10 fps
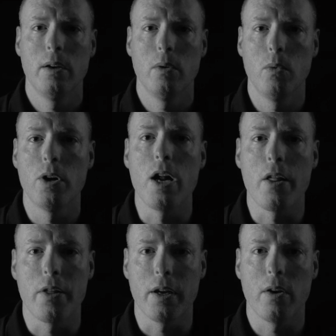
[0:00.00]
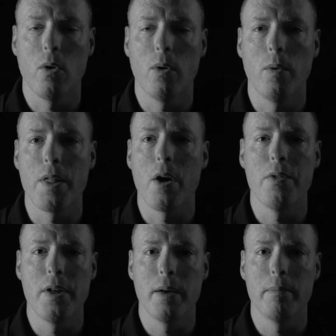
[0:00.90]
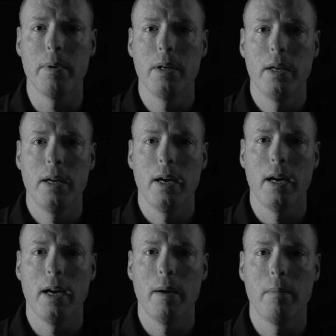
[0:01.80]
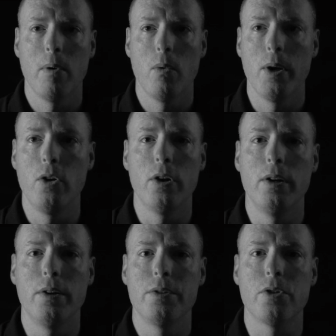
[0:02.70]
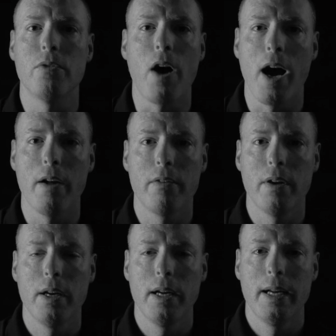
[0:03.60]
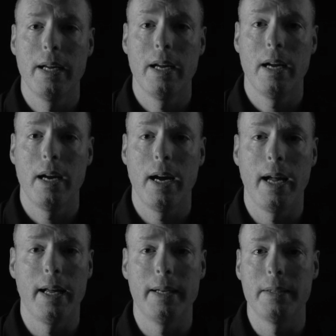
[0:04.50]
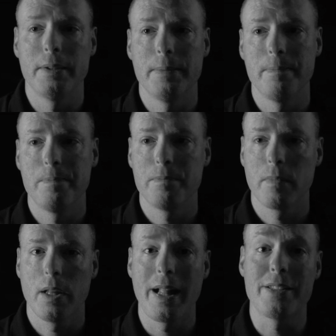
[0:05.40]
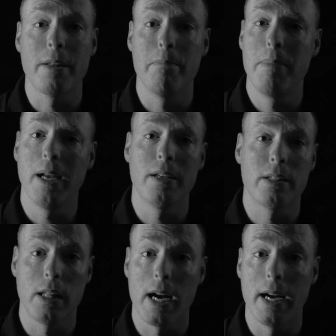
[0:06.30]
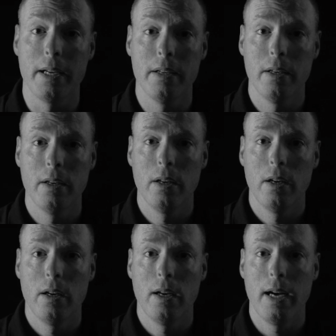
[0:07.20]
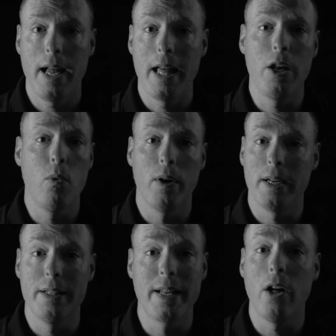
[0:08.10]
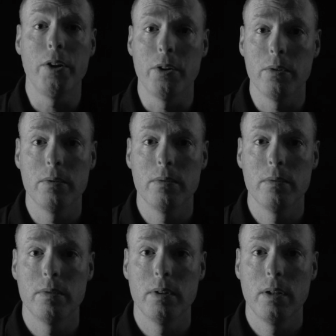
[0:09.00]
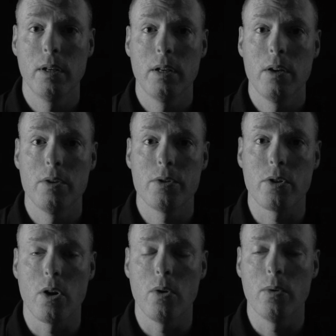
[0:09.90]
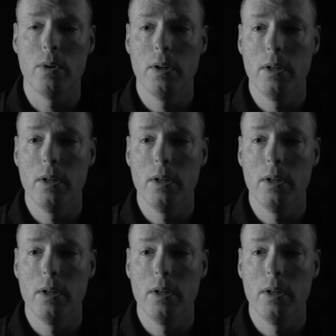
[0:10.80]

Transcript: we're nothing, or without them we couldn't survive. And that's the biggest lie anyone can tell you. So